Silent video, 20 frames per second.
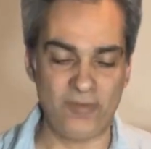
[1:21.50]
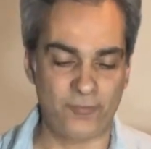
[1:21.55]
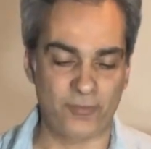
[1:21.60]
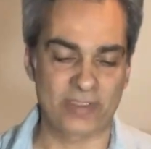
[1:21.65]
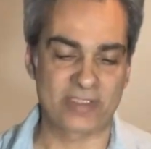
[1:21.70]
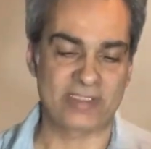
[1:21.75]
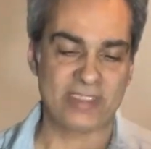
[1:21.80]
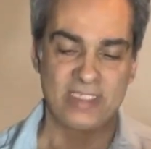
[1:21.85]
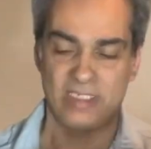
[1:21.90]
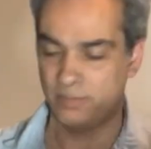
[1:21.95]
for
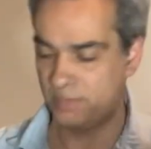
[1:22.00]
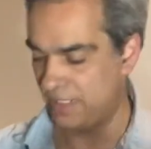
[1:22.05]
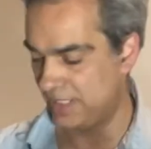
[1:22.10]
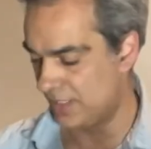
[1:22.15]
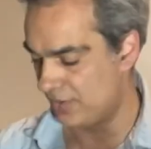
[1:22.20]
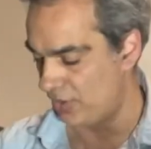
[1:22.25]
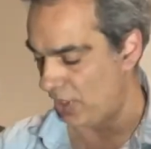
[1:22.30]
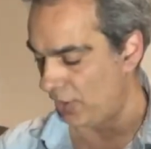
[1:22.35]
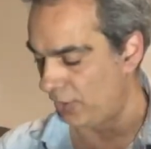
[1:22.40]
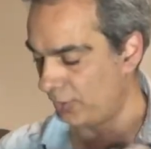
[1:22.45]
sending me
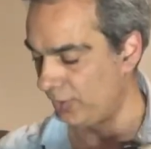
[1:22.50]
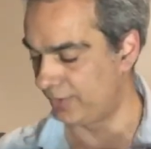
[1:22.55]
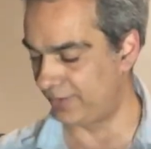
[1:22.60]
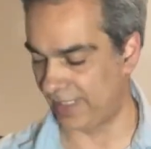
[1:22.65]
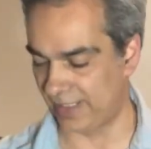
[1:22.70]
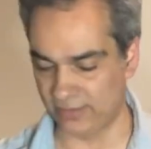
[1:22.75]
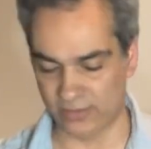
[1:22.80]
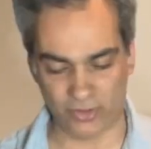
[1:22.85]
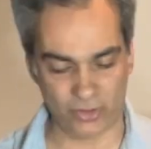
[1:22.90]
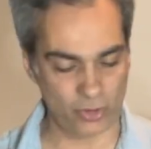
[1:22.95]
another
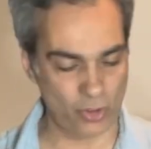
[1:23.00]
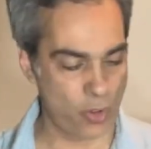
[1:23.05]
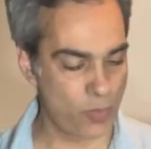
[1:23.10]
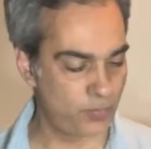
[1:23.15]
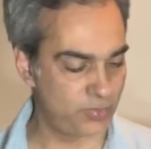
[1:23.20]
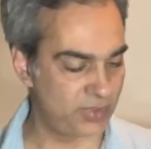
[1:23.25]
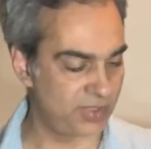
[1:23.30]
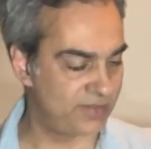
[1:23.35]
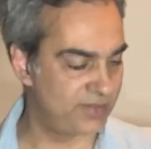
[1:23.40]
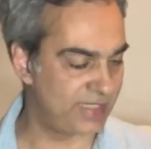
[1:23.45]

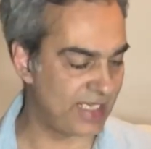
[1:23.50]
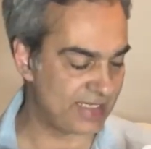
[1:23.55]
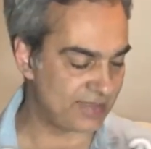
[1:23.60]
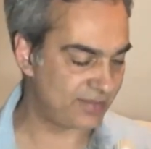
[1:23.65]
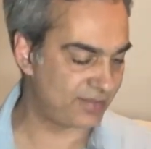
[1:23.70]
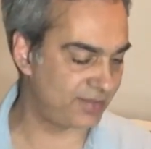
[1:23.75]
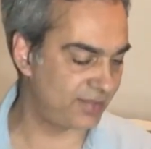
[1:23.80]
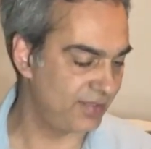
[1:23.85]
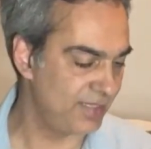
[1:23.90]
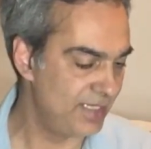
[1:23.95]
telescope to
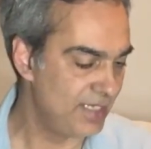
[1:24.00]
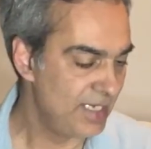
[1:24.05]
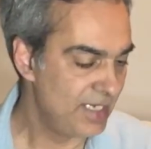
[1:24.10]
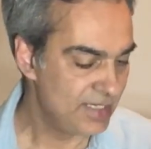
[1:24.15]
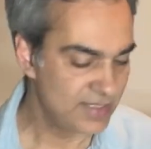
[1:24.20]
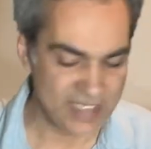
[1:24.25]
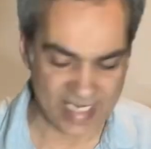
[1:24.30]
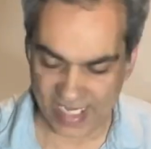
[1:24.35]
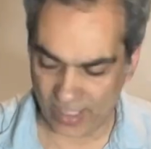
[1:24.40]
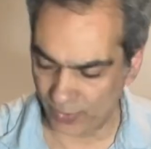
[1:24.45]
test.
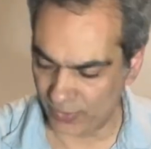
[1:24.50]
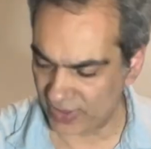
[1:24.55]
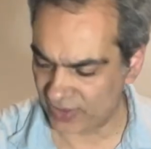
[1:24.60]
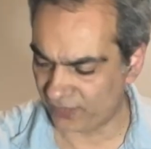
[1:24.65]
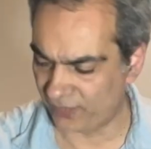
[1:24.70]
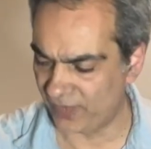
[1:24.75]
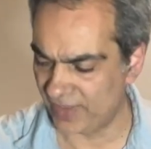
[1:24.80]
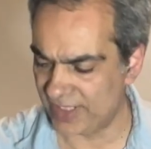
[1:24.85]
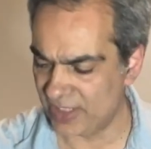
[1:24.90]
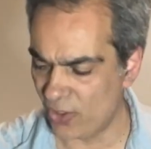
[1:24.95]
Now, this
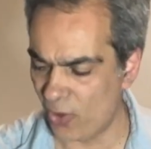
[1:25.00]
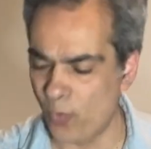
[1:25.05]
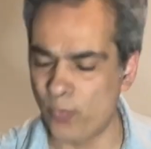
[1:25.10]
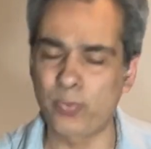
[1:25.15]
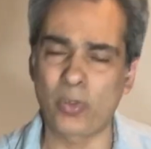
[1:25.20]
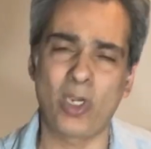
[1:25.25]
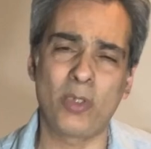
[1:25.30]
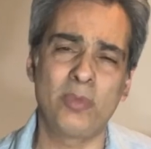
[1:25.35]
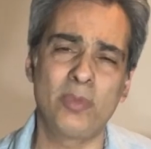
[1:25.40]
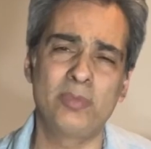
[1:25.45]
video
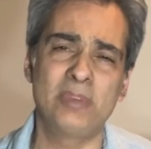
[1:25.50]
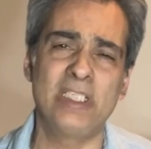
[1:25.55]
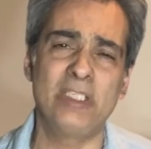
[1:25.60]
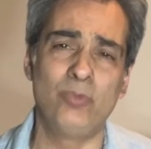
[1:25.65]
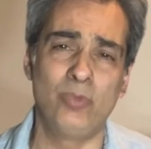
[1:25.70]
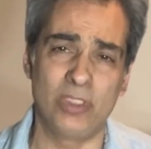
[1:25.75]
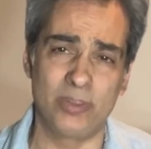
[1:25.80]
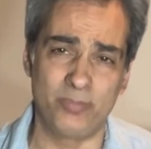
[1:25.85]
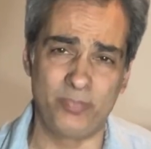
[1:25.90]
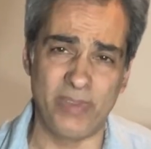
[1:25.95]
probably
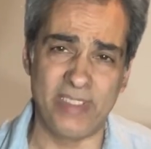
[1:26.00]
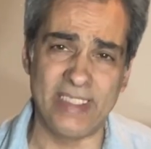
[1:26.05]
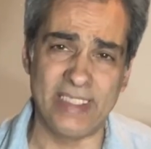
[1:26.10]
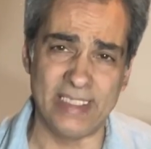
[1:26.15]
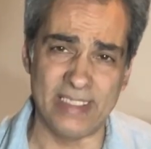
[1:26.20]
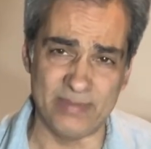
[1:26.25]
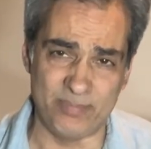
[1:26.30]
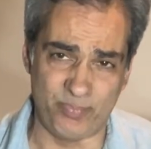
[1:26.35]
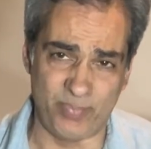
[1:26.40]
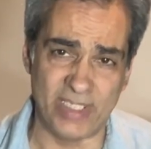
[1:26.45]
will be
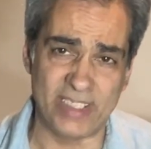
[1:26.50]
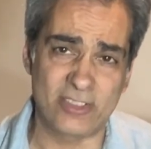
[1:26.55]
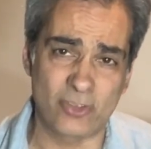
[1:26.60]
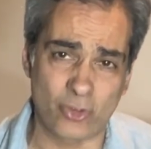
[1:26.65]
a bit